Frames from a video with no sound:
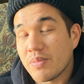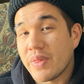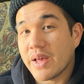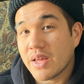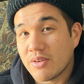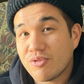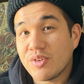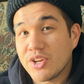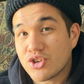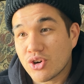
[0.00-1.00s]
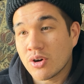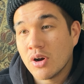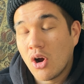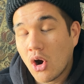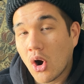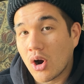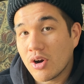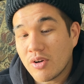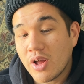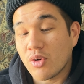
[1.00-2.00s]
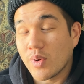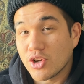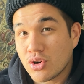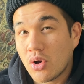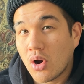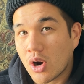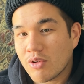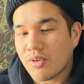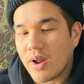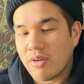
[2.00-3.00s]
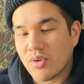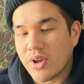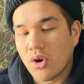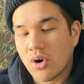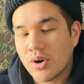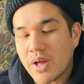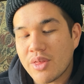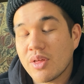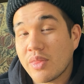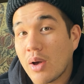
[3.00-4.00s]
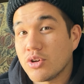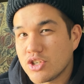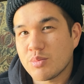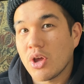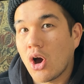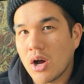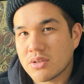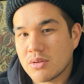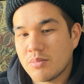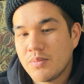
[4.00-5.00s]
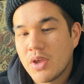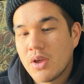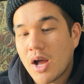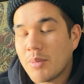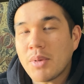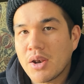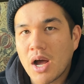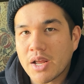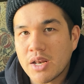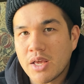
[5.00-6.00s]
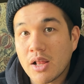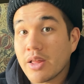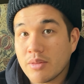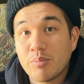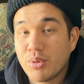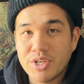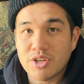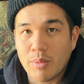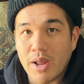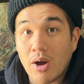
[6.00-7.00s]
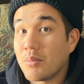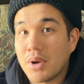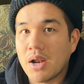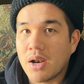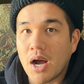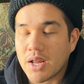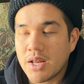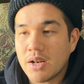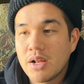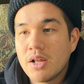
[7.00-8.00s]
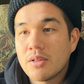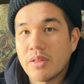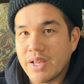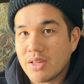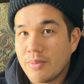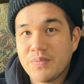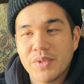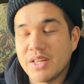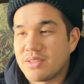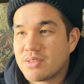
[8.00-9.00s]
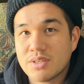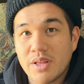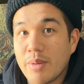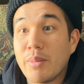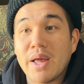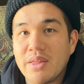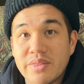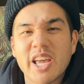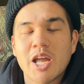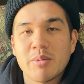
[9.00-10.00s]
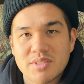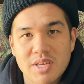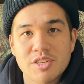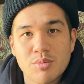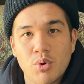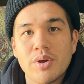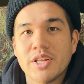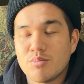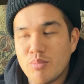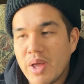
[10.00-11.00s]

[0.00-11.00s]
they can feature original art for every card. I think that would just be awesome. I'm not knocking it. Like, please hear me out. I'm not knocking it. Like, it's making the game accessible. It's